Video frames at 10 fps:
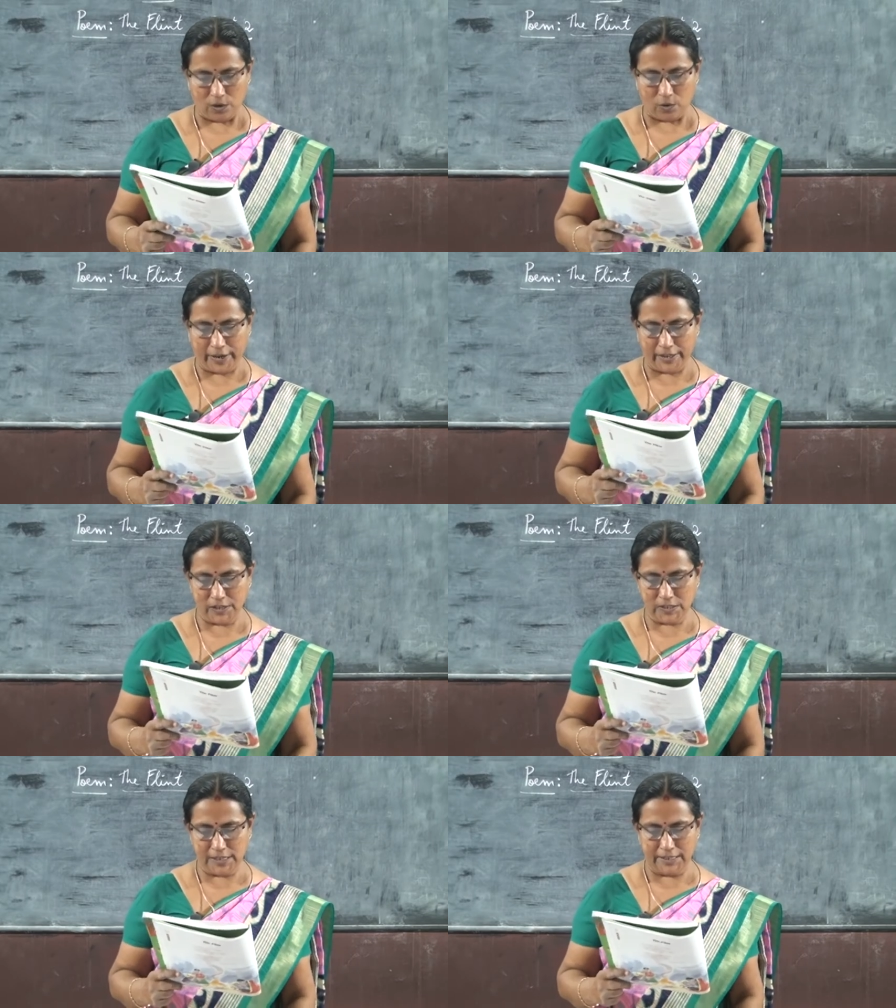Why
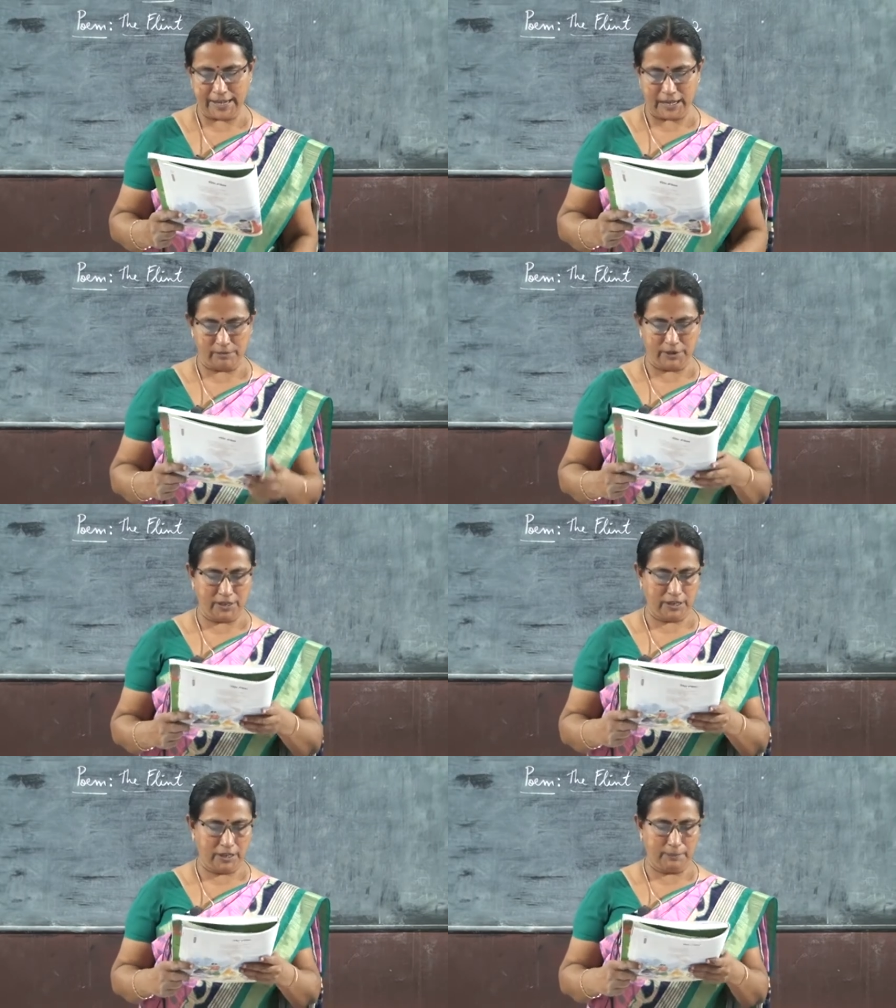is the
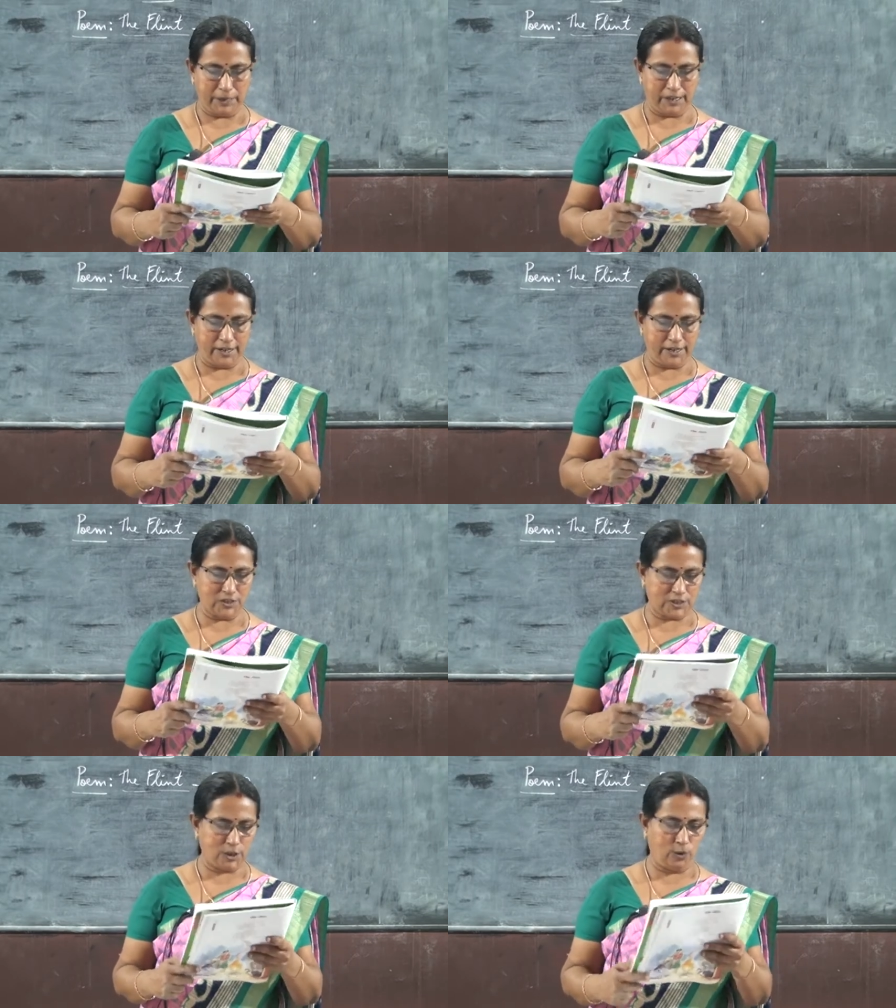diamond a brilliant
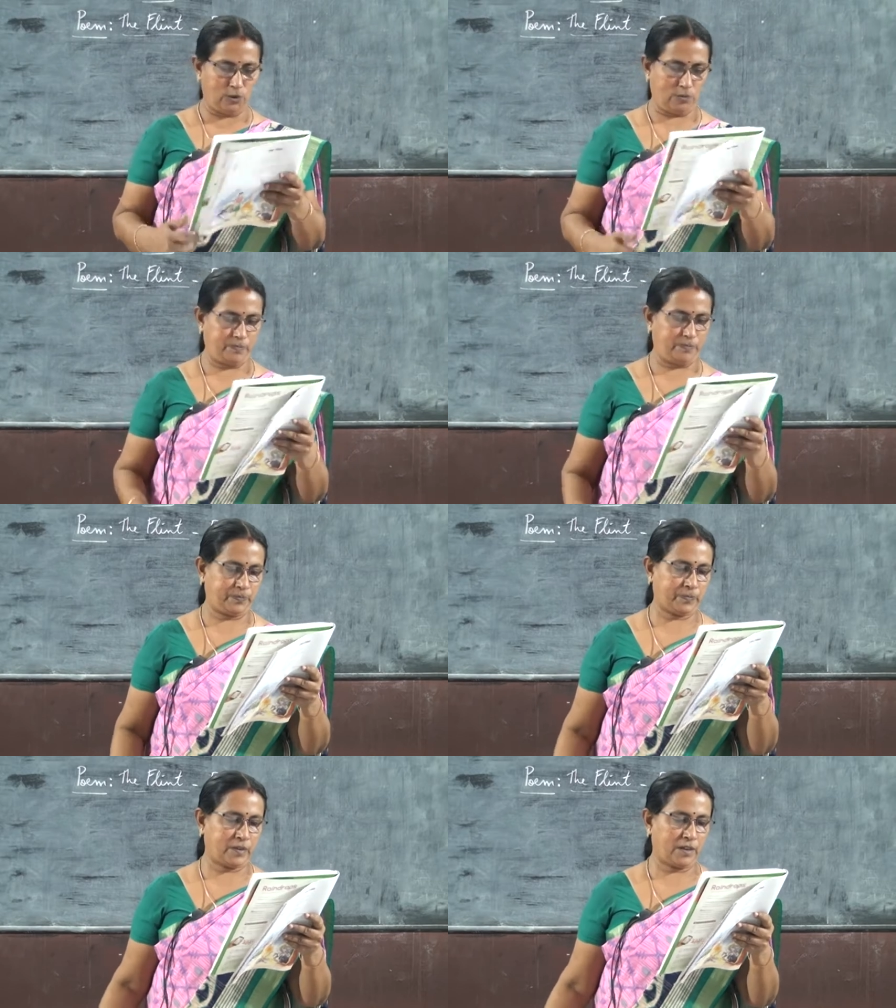stone?
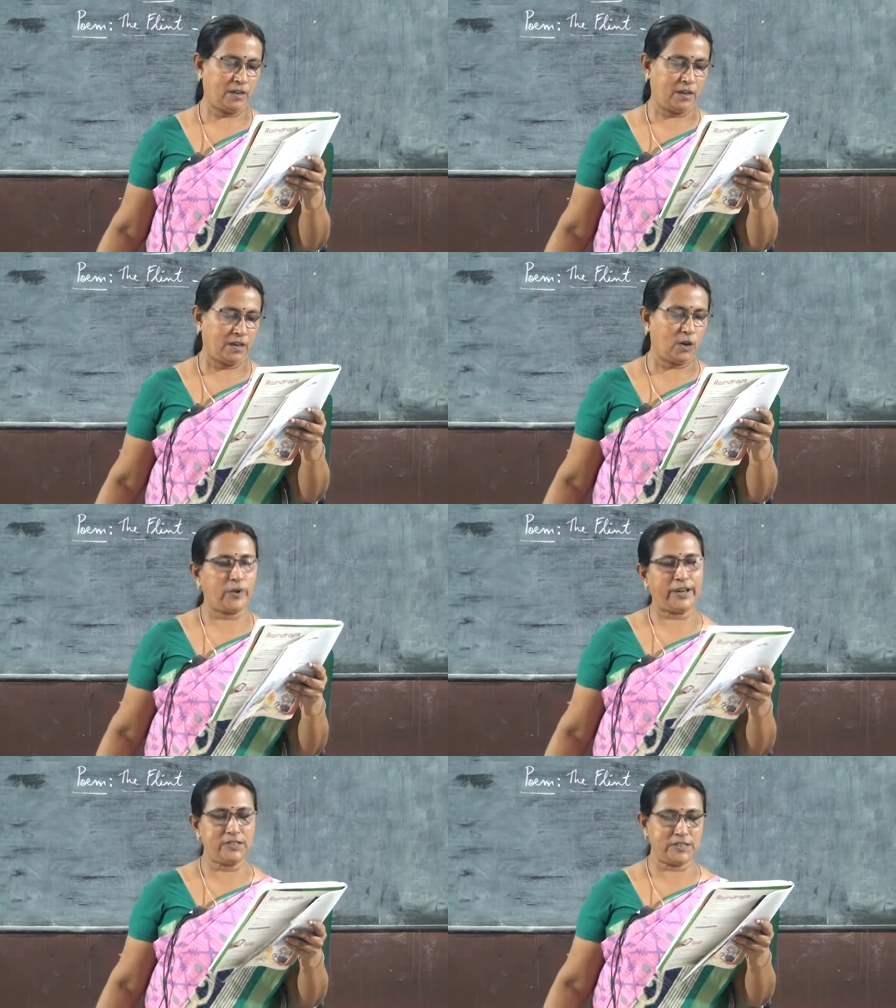Now
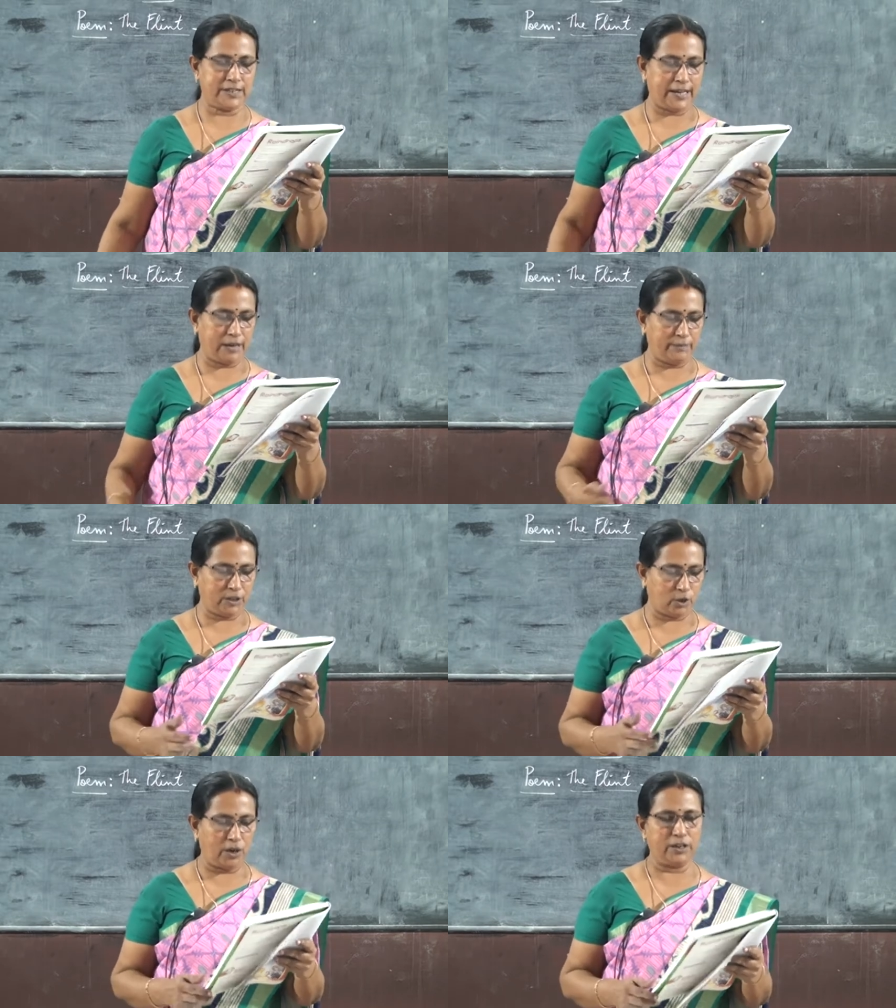why is the
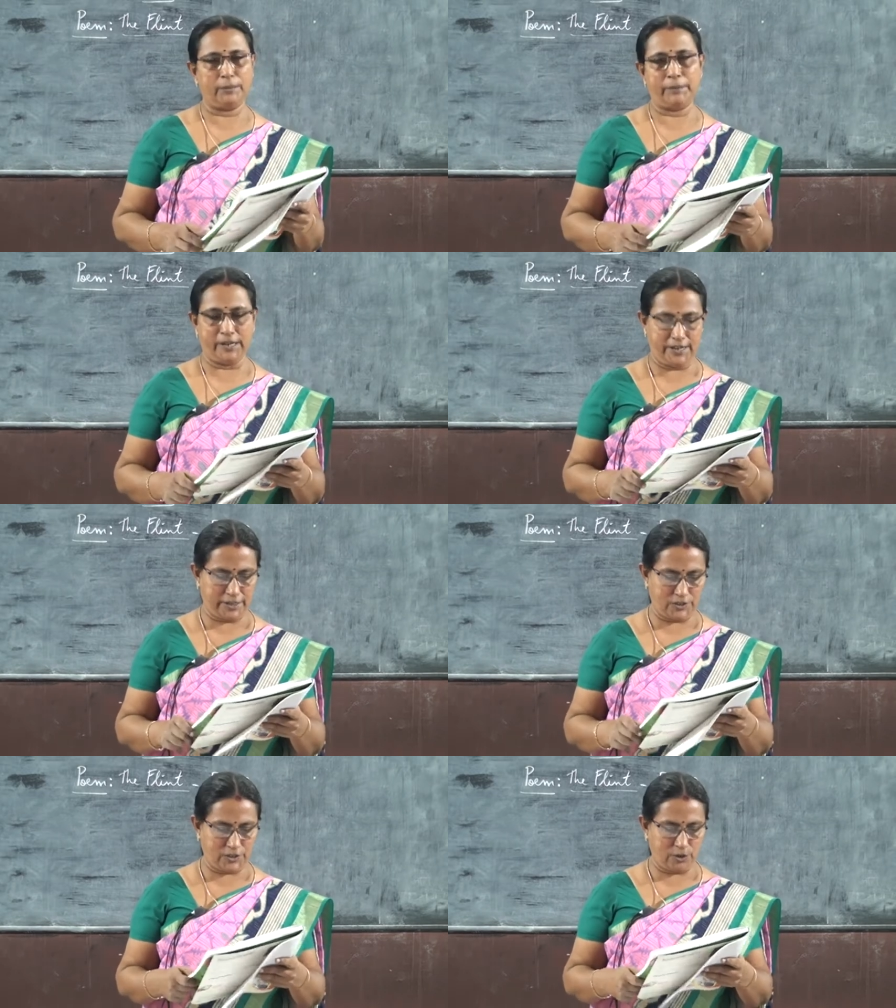diamond called a
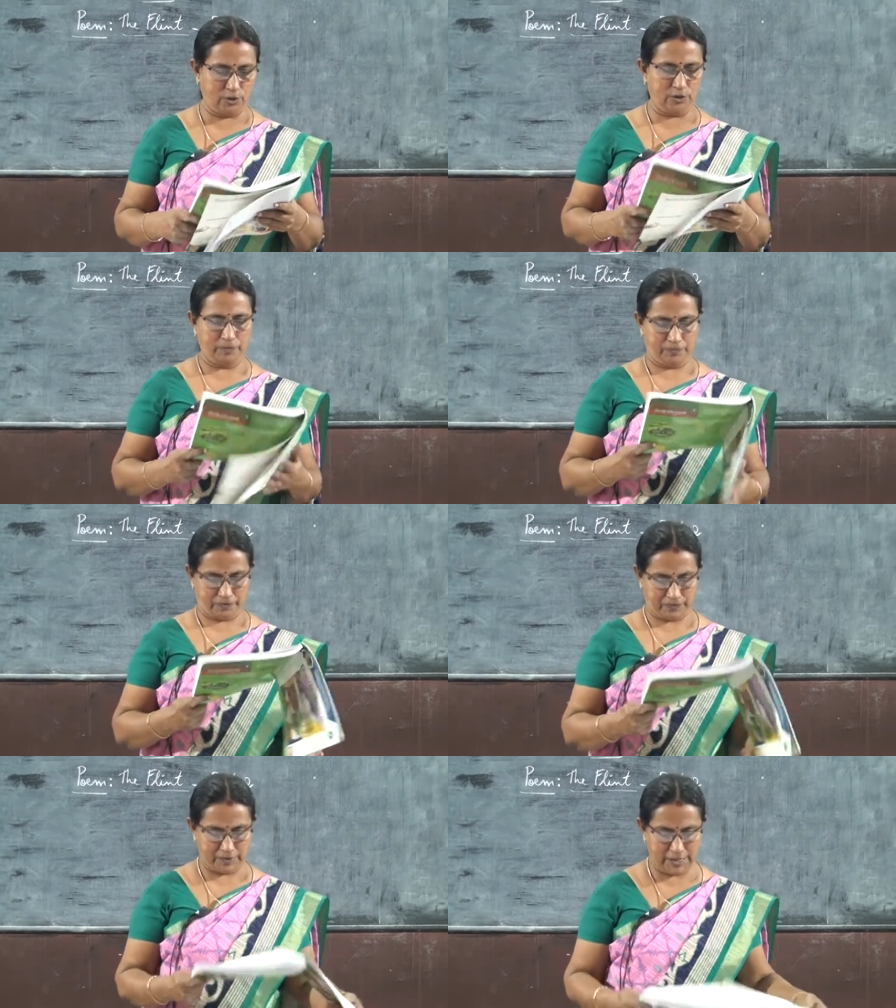brilliant stone?
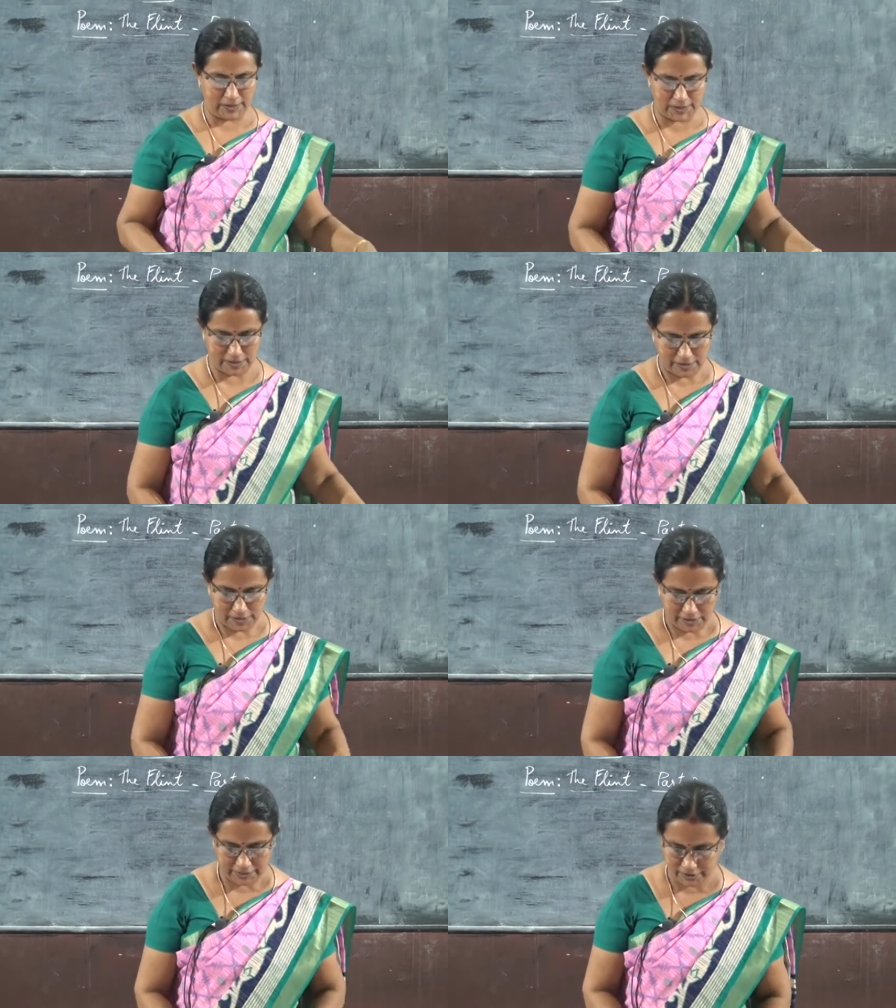Yes,
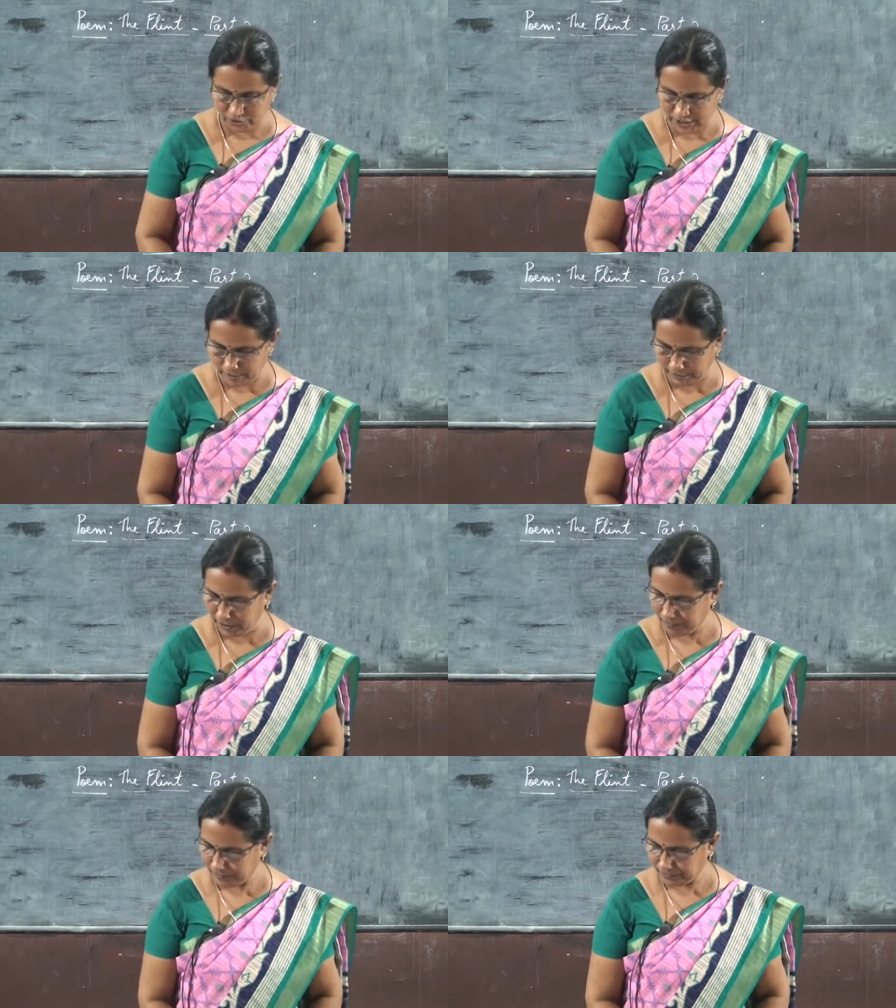can you tell me?